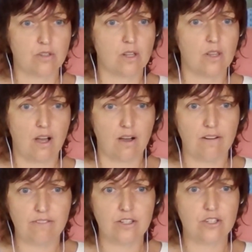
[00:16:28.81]
to the
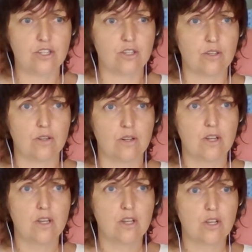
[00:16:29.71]
love, and to
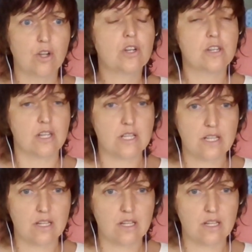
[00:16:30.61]
goodness.